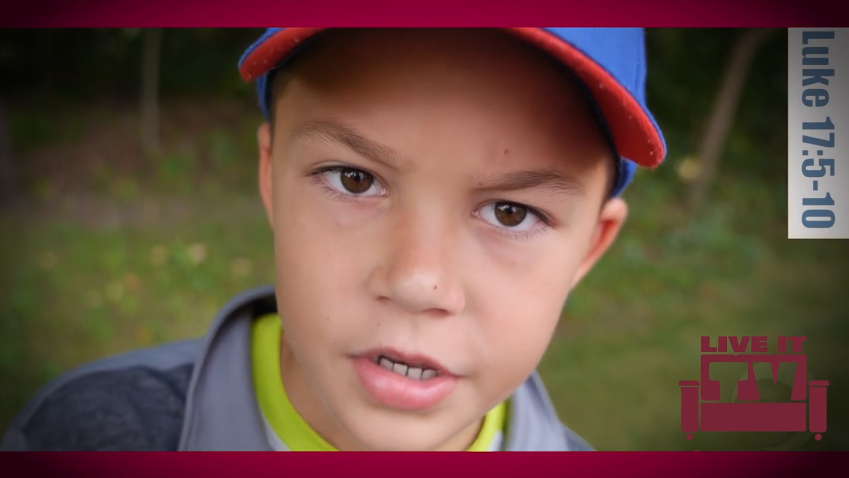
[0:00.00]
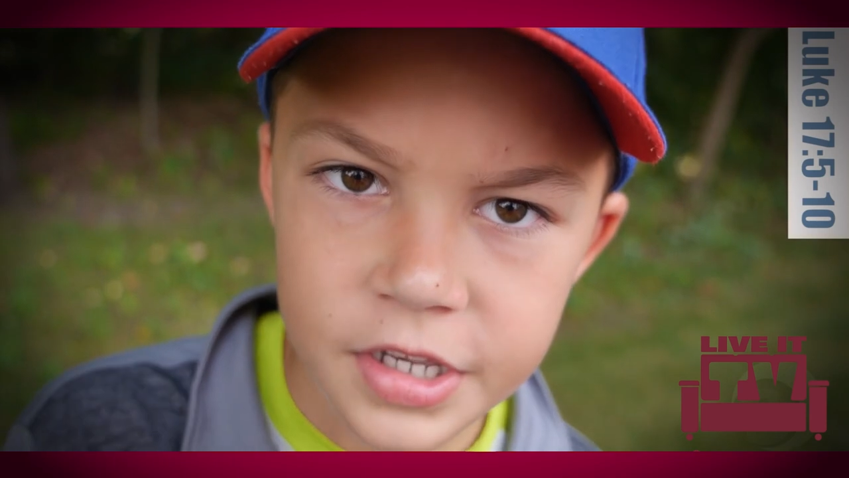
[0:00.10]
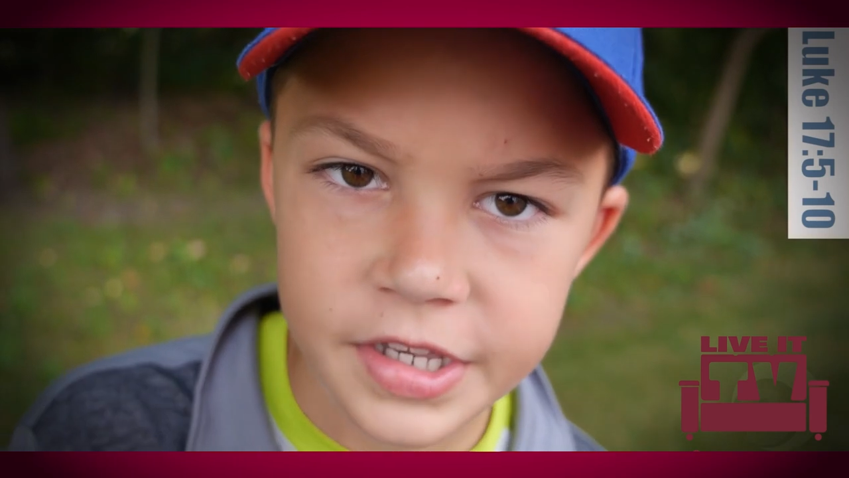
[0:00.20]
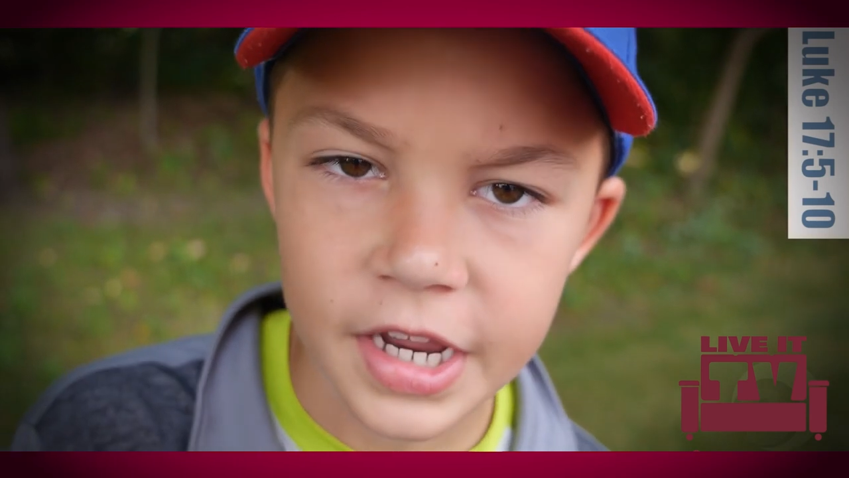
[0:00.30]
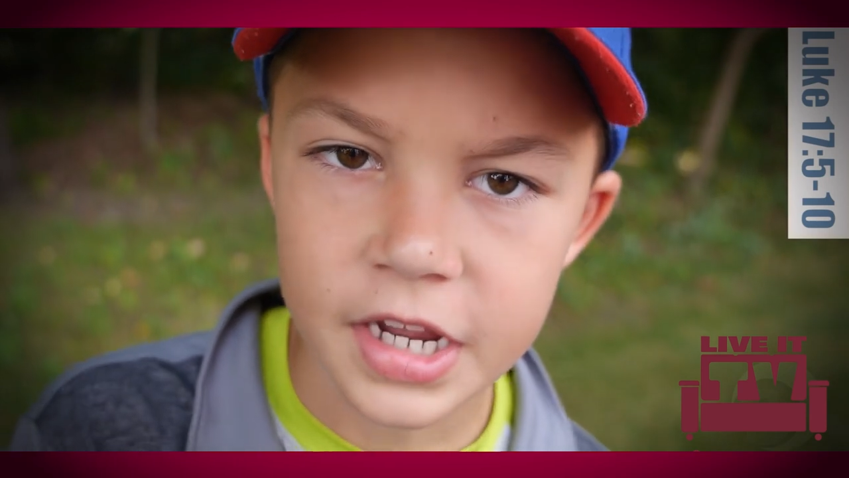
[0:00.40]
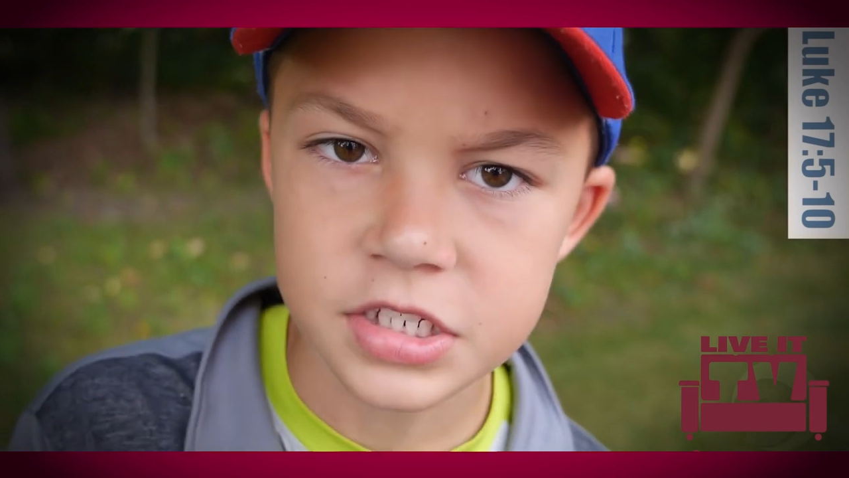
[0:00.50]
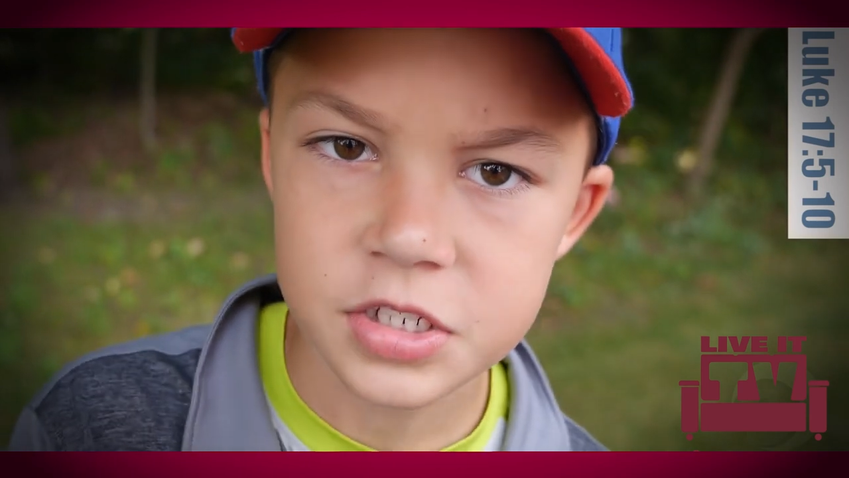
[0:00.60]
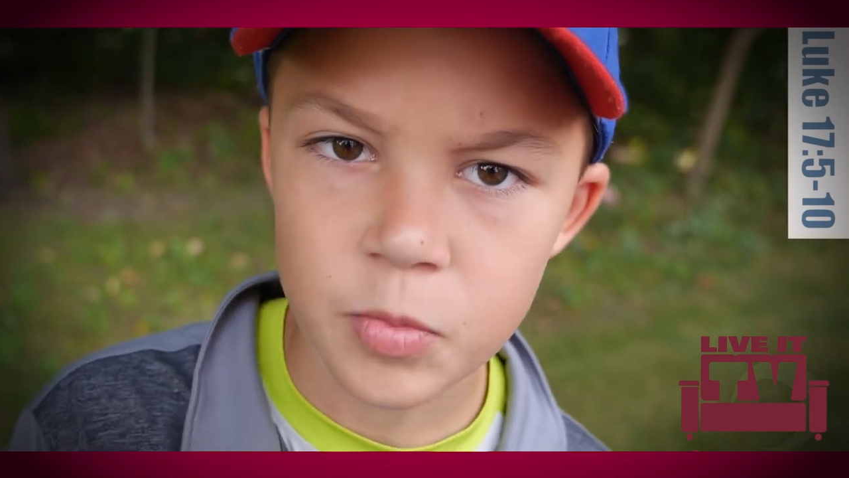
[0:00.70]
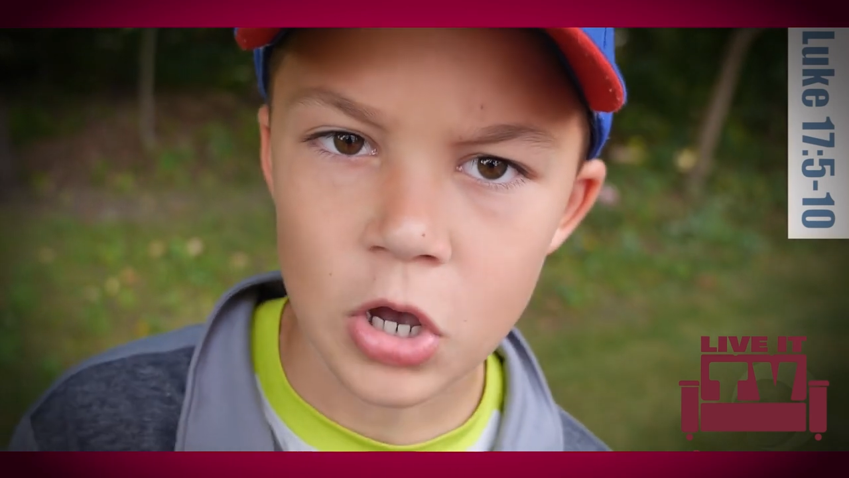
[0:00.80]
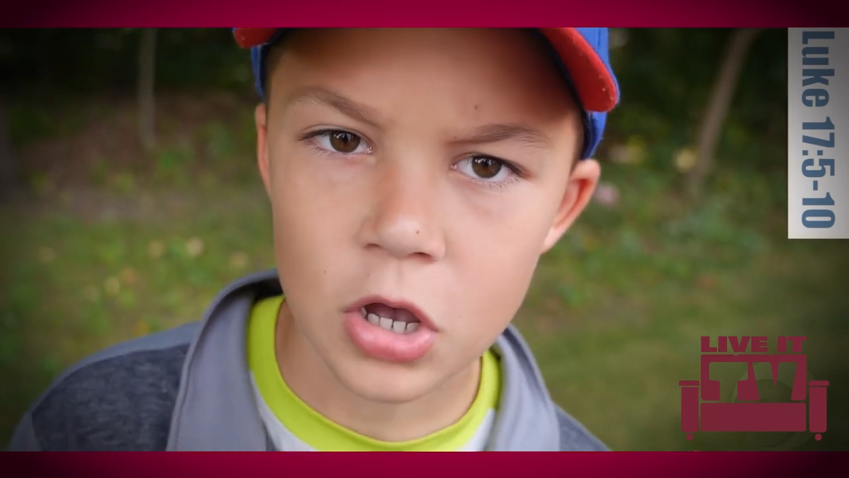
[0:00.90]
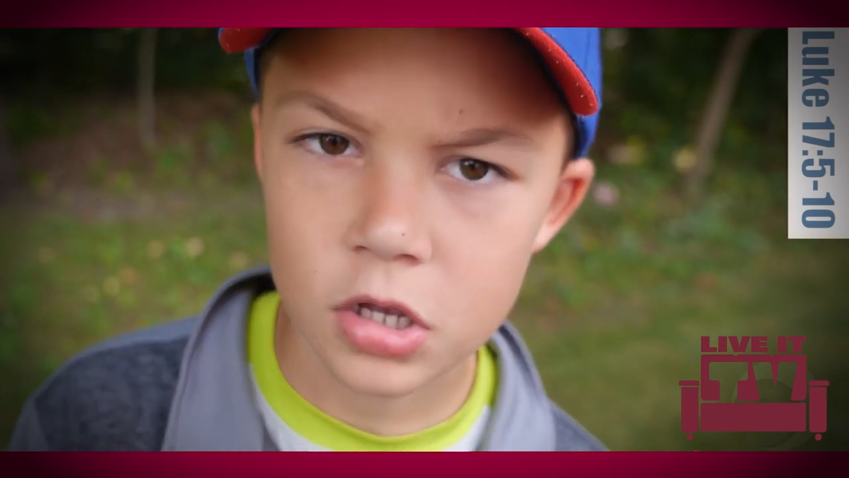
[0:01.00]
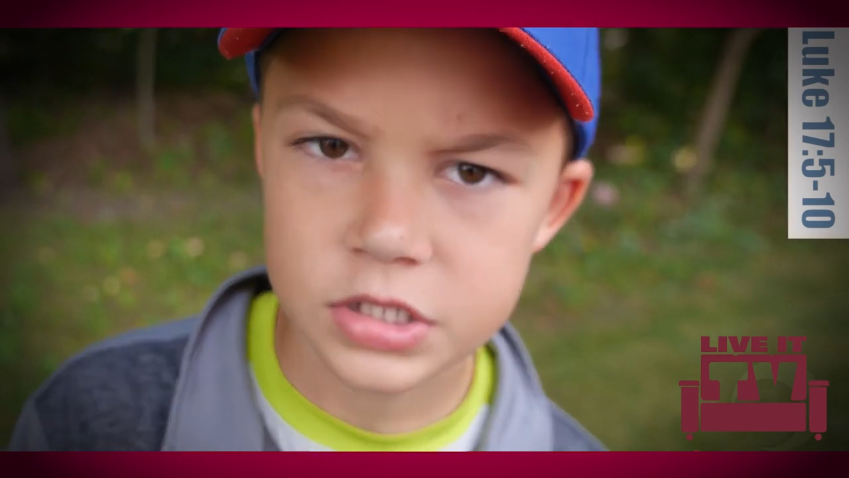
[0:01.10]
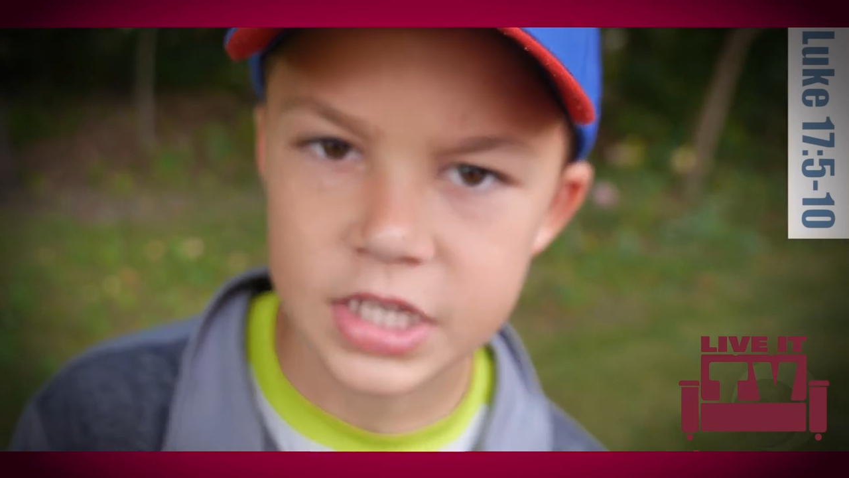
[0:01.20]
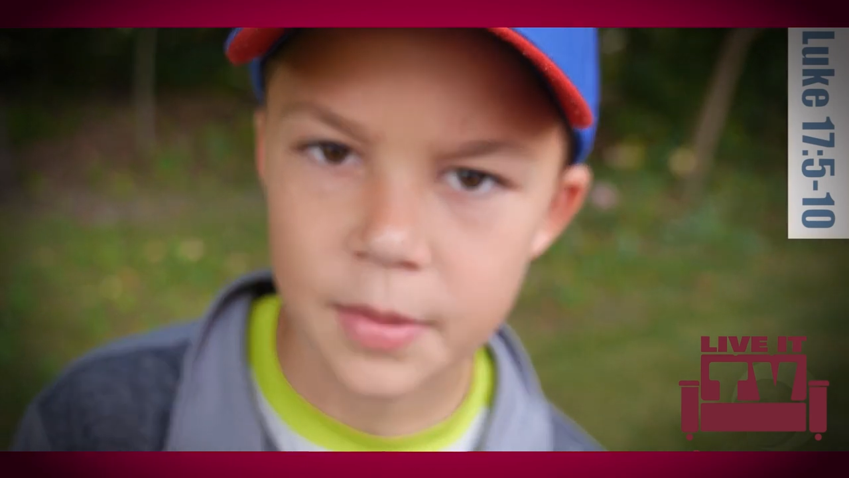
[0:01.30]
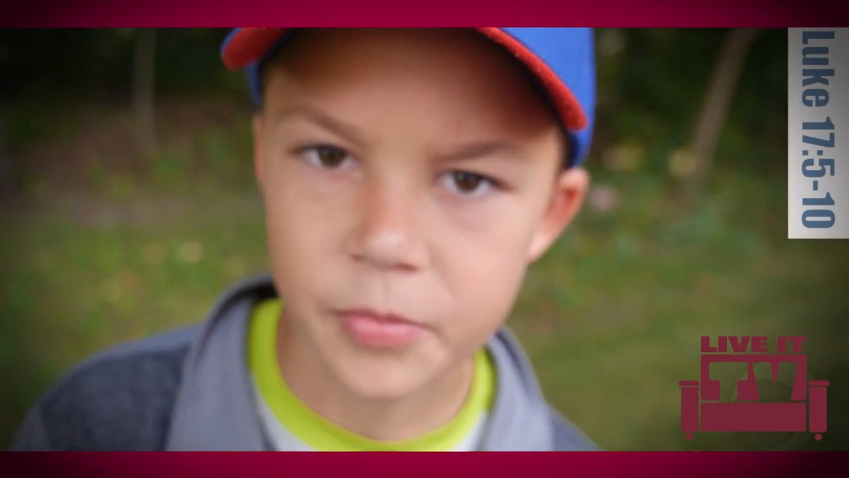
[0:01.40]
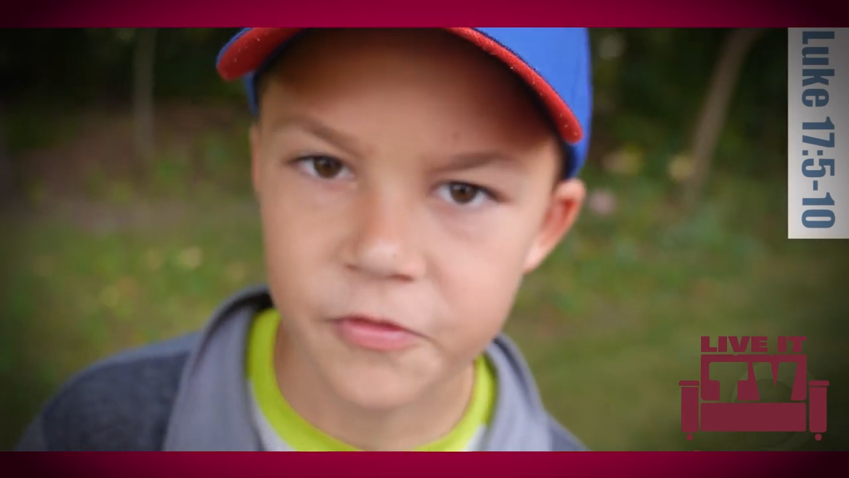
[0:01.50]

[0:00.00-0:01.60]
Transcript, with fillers: to take a small step